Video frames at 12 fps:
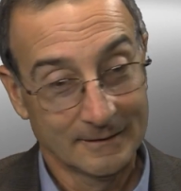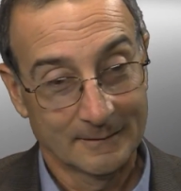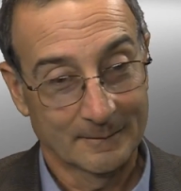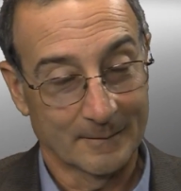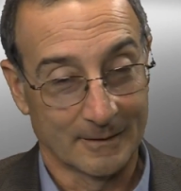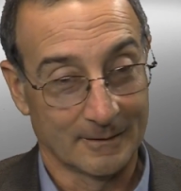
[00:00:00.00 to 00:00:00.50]

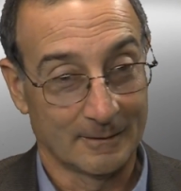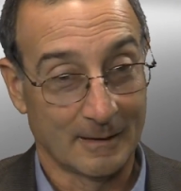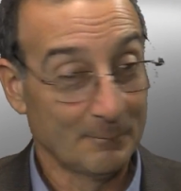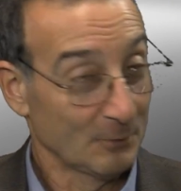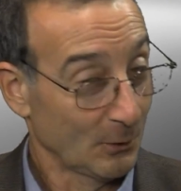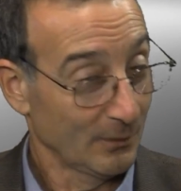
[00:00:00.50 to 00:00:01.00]

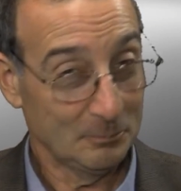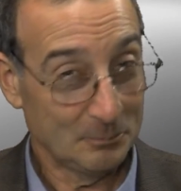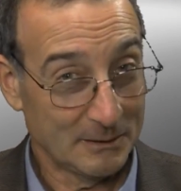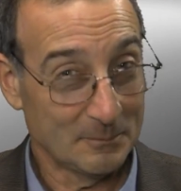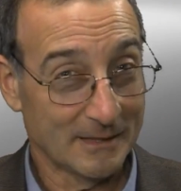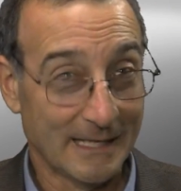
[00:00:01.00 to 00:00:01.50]
I'm no
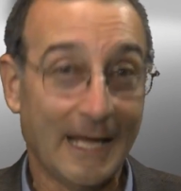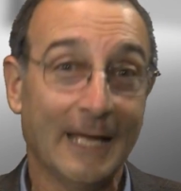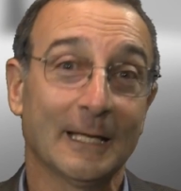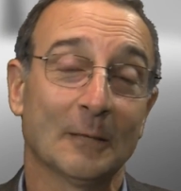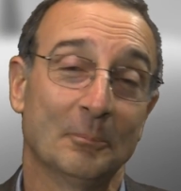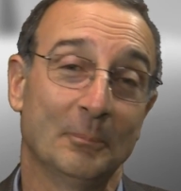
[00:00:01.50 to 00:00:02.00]
A&P
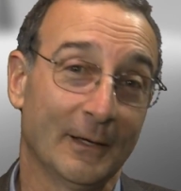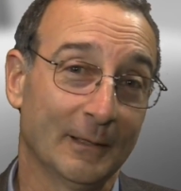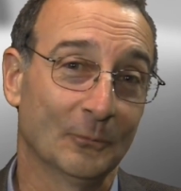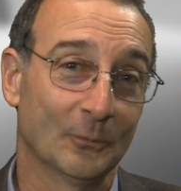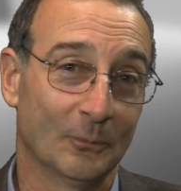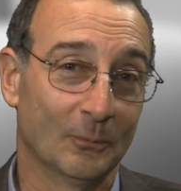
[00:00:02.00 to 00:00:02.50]
mechanic, but
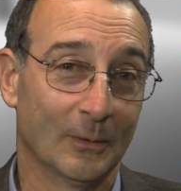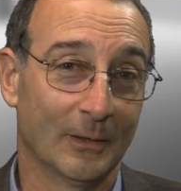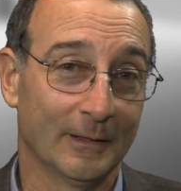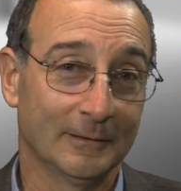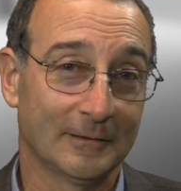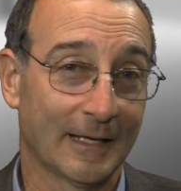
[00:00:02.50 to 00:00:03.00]

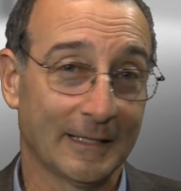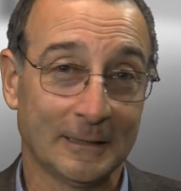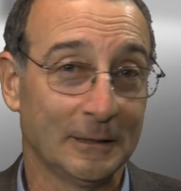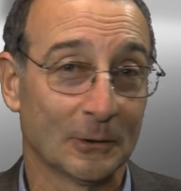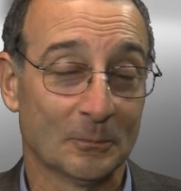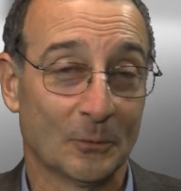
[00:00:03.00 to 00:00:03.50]
what I
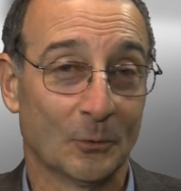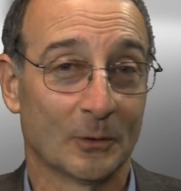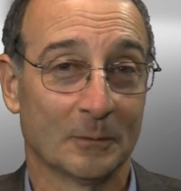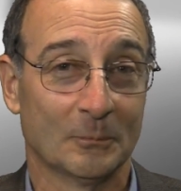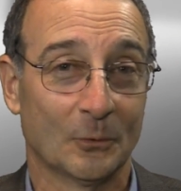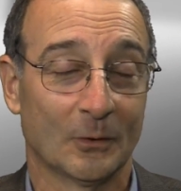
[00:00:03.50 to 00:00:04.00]
hear more and
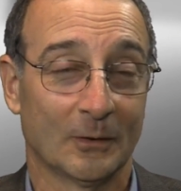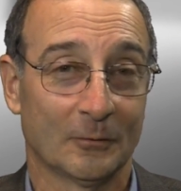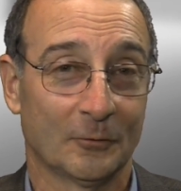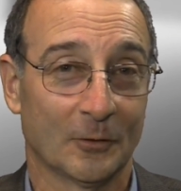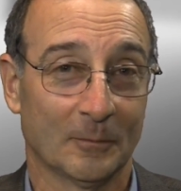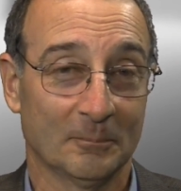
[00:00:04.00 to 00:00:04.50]
more
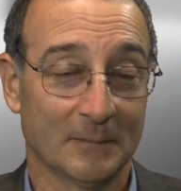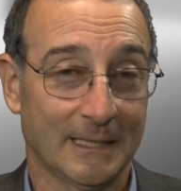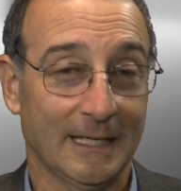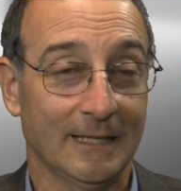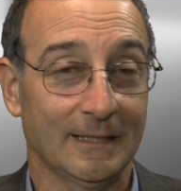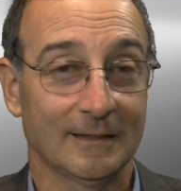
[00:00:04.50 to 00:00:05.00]
from
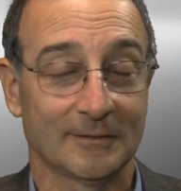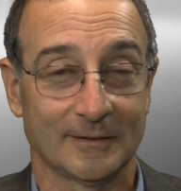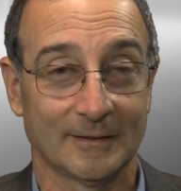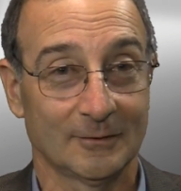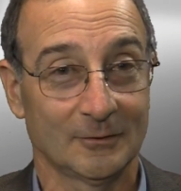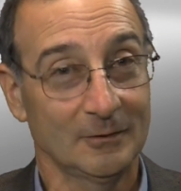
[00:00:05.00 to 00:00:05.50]
mechanics
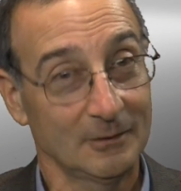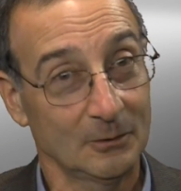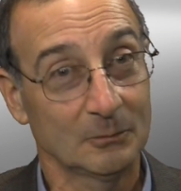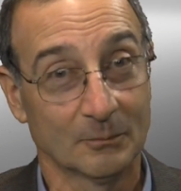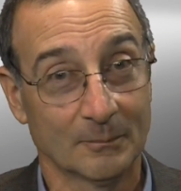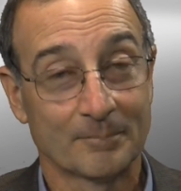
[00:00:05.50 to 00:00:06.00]
is,
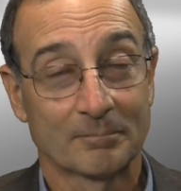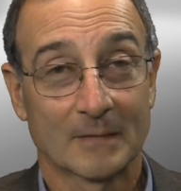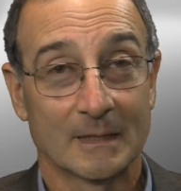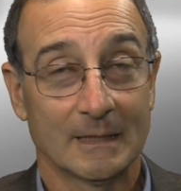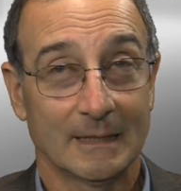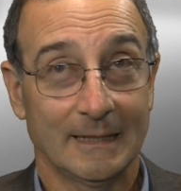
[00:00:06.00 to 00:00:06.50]

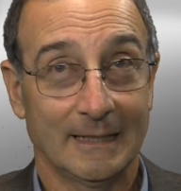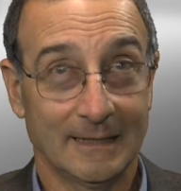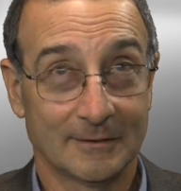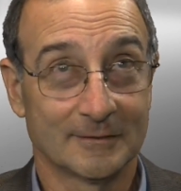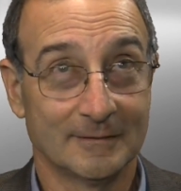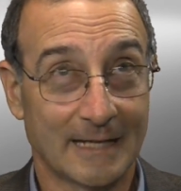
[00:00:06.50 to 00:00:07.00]

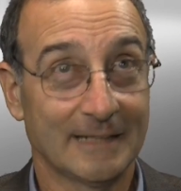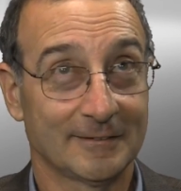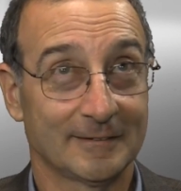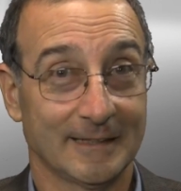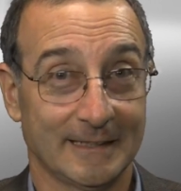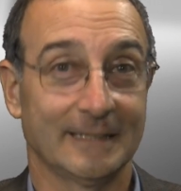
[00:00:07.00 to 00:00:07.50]
it's nice
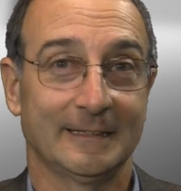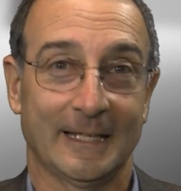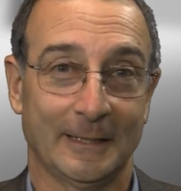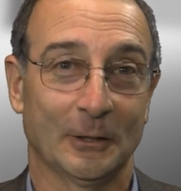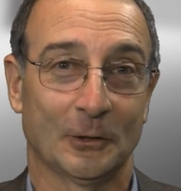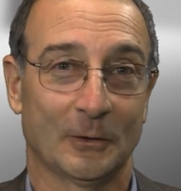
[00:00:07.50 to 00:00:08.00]
to get that
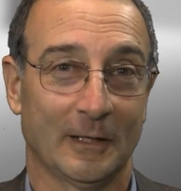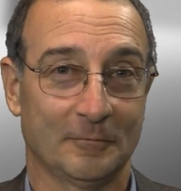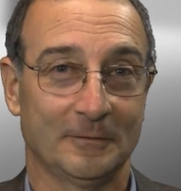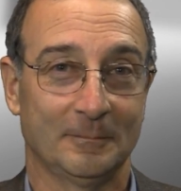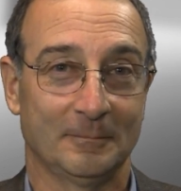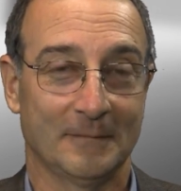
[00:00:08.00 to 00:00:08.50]
aircraft
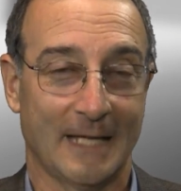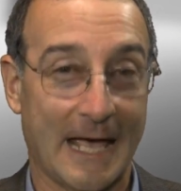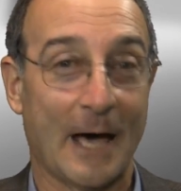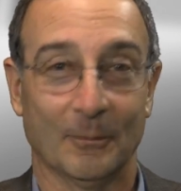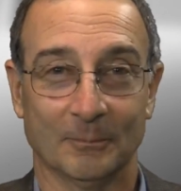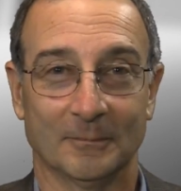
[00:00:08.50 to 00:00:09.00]

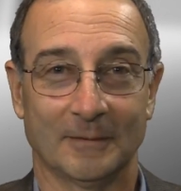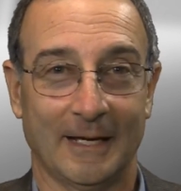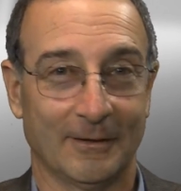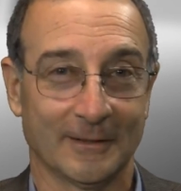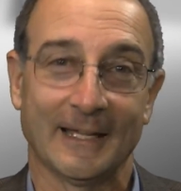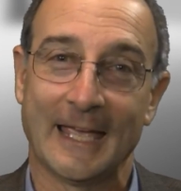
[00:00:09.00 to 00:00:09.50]

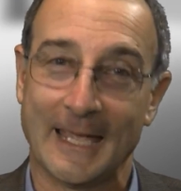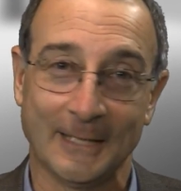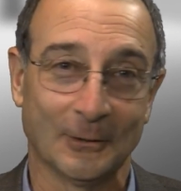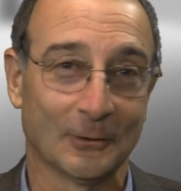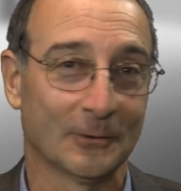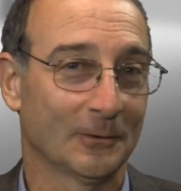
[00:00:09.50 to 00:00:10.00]
out of the
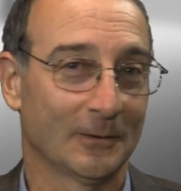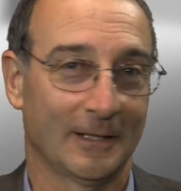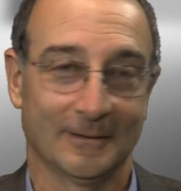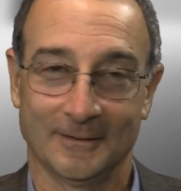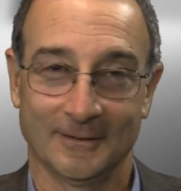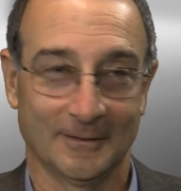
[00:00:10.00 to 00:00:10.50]

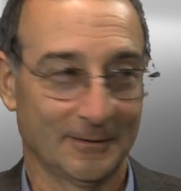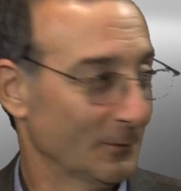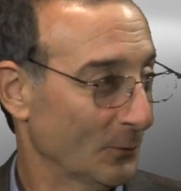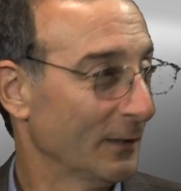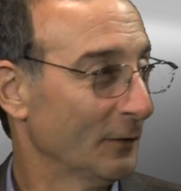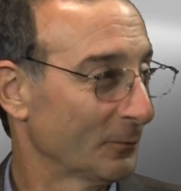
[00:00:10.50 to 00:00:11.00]
hangar,
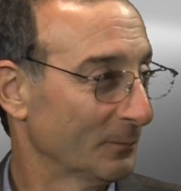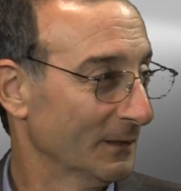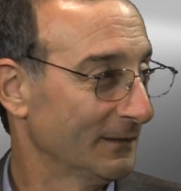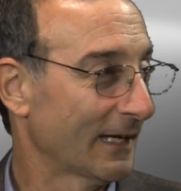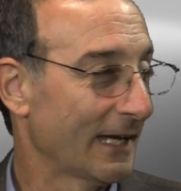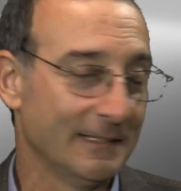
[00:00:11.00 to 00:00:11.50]
away from the
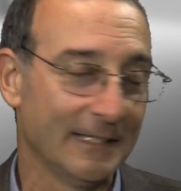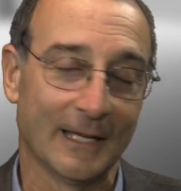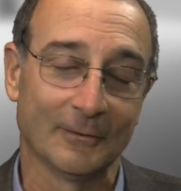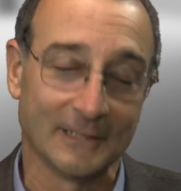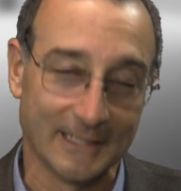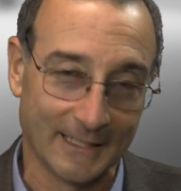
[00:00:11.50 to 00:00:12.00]
tie down,
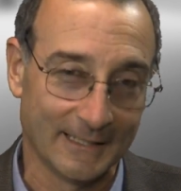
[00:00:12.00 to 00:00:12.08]
get it